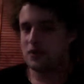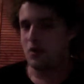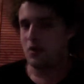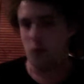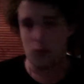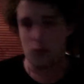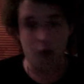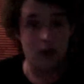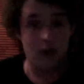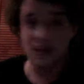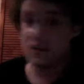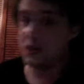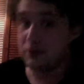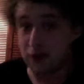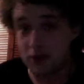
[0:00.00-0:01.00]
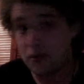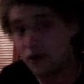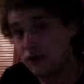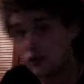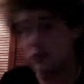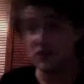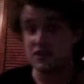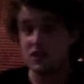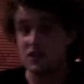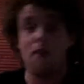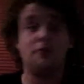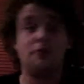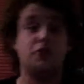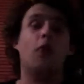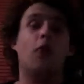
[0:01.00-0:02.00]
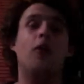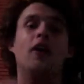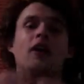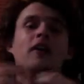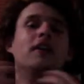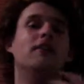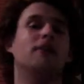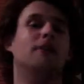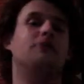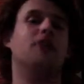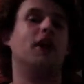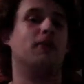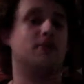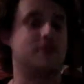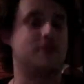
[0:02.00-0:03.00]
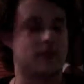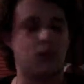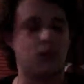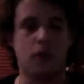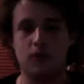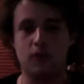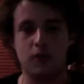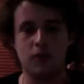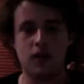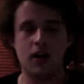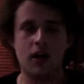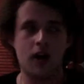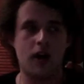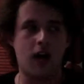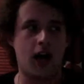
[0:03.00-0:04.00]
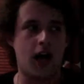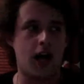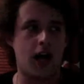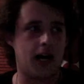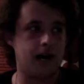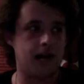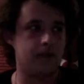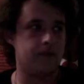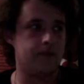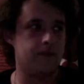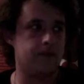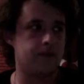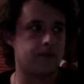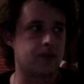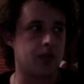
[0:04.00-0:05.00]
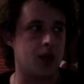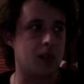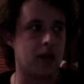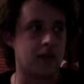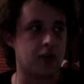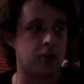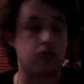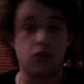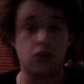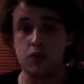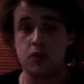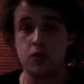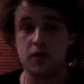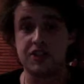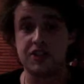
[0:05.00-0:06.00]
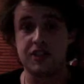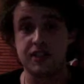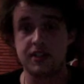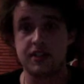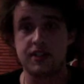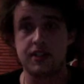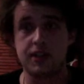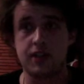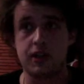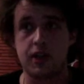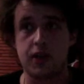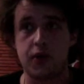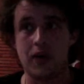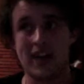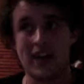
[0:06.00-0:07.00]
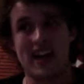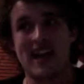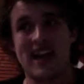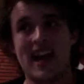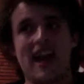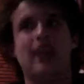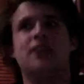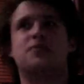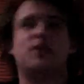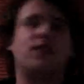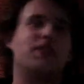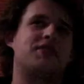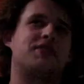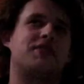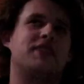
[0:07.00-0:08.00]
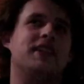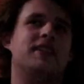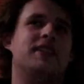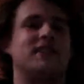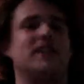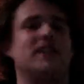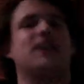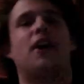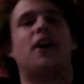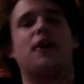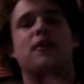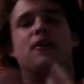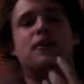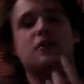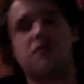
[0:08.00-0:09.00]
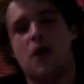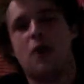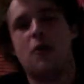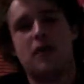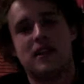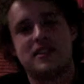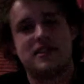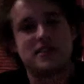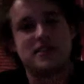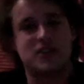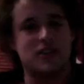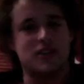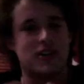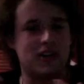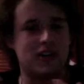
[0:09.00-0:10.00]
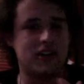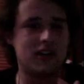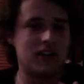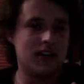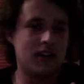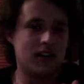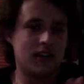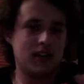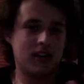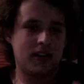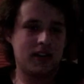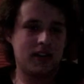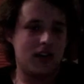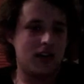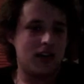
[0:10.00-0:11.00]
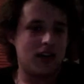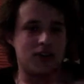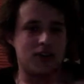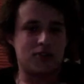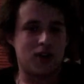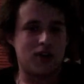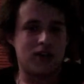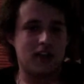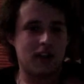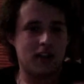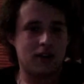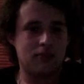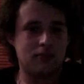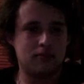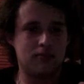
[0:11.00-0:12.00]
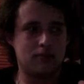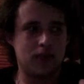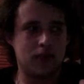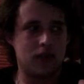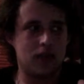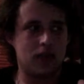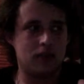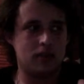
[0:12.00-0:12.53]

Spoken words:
rubbish. You've read my review on the site, I'm sure. Riptide was awful. I played The Crew, which is, it's one of those, it kind of feels old. It's just a driving game, but